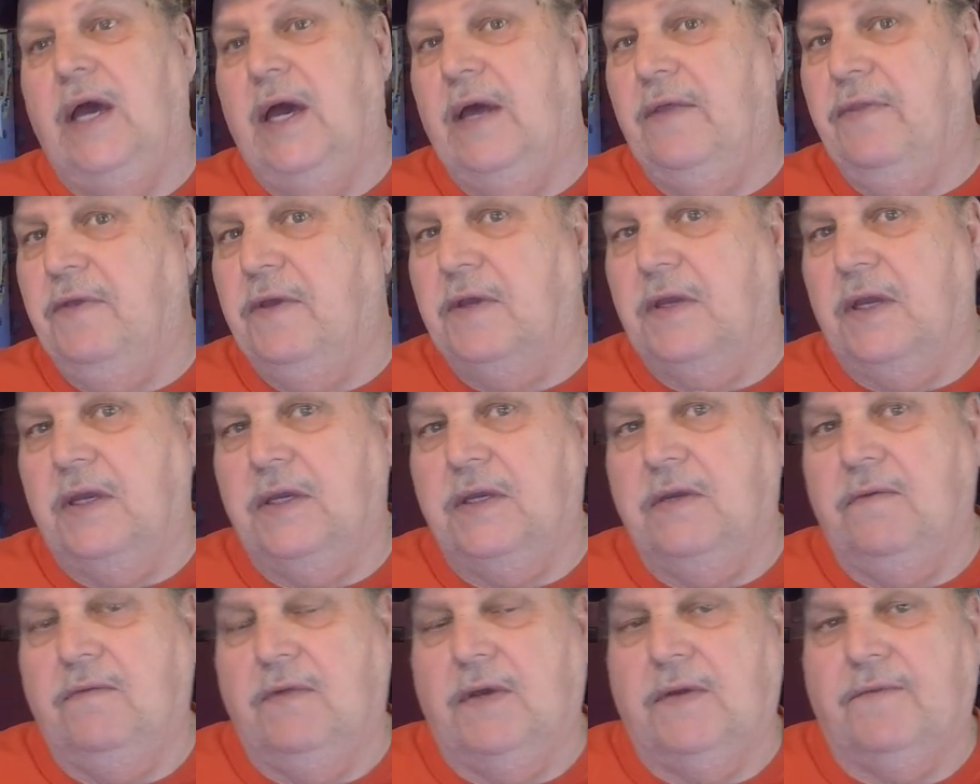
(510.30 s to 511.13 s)
think I
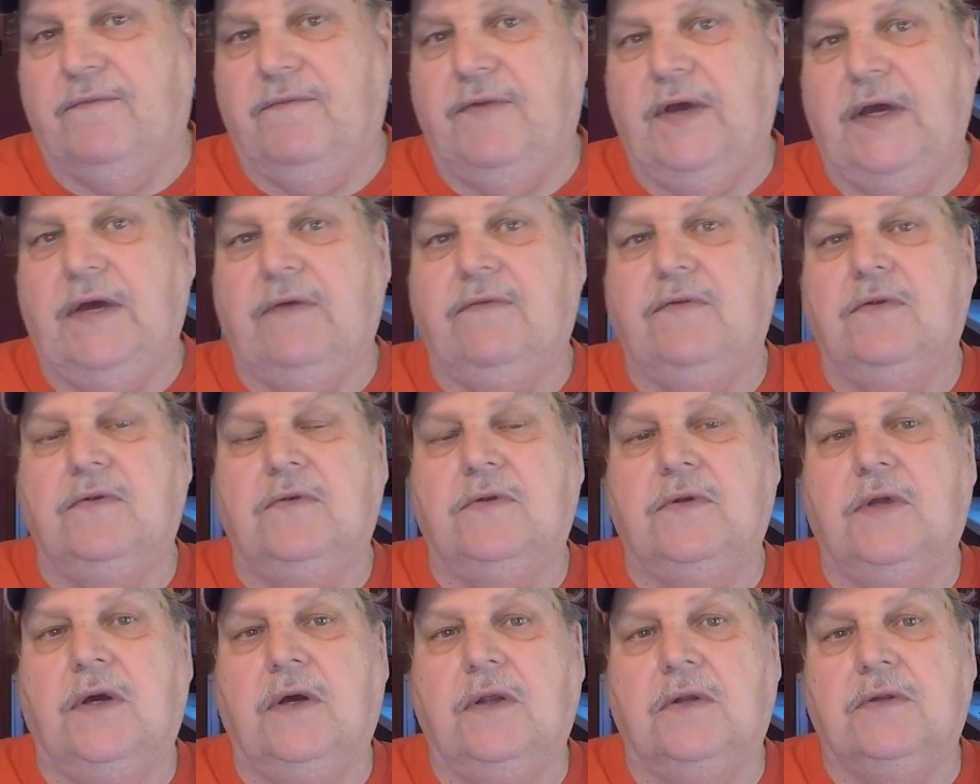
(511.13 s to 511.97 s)
get like
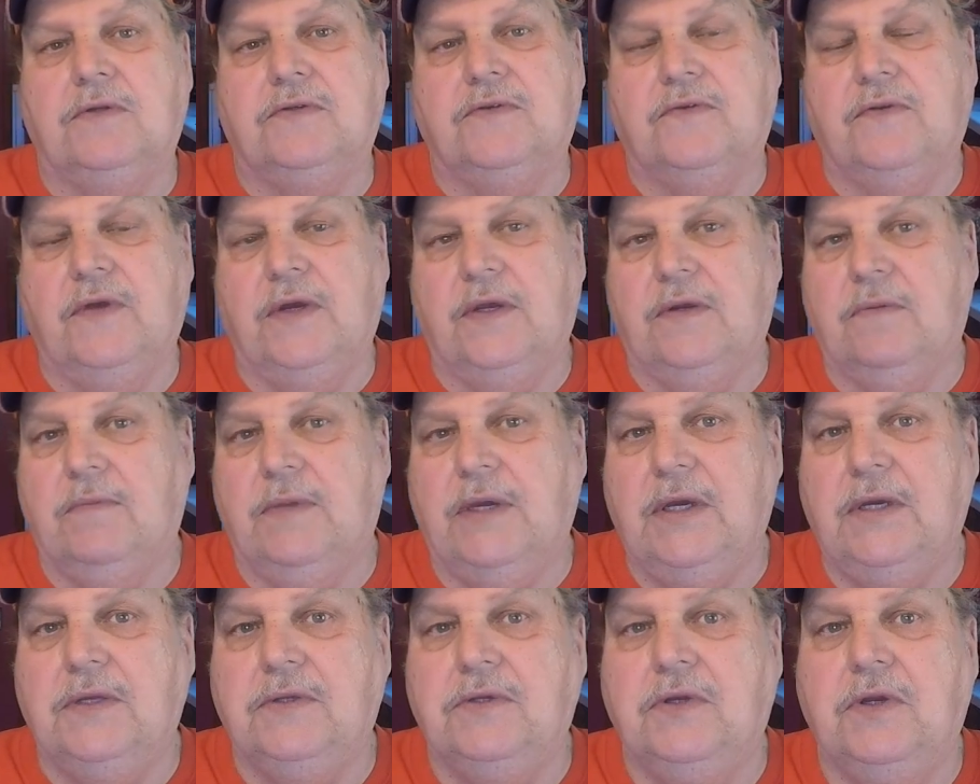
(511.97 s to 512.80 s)
$500 for that in
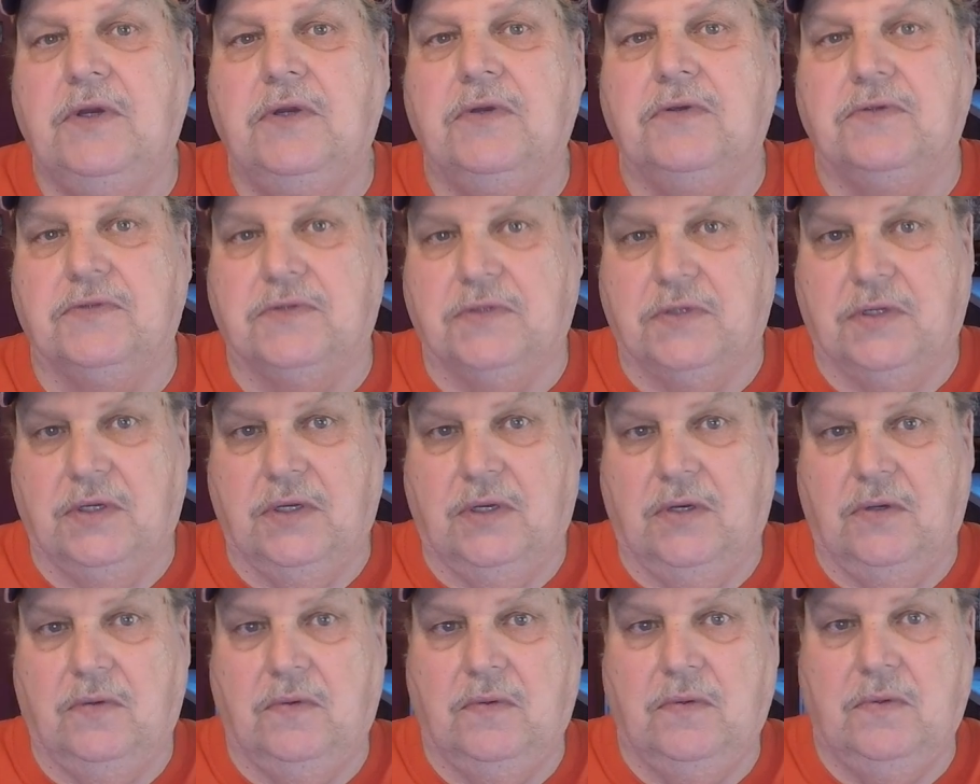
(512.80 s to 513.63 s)
mine years
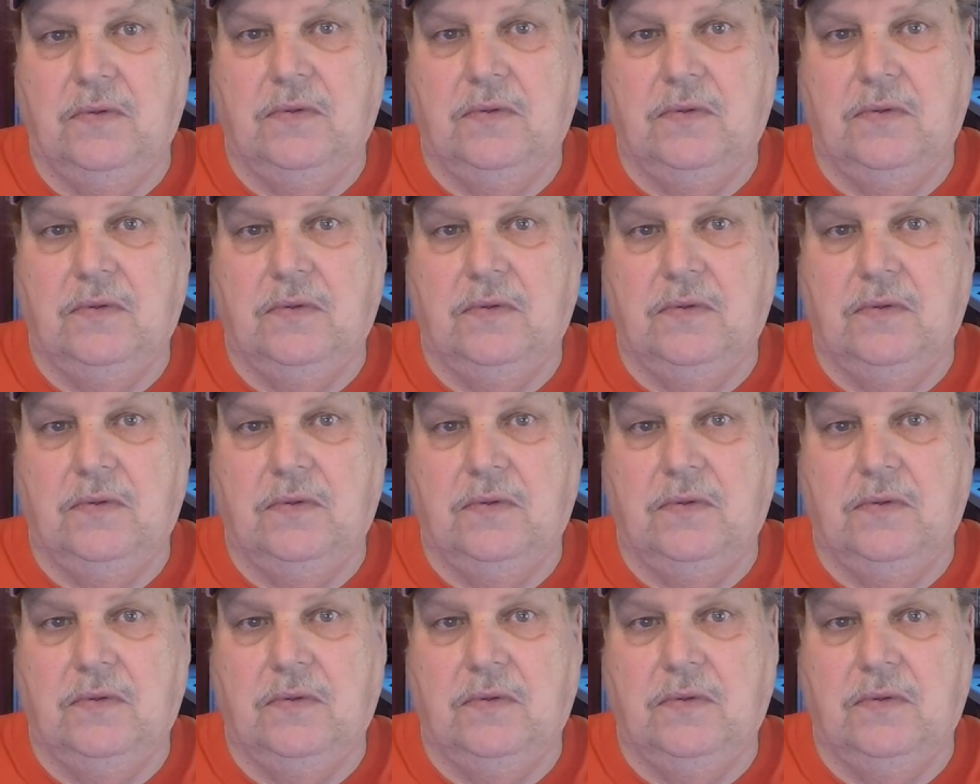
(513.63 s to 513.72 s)
ago.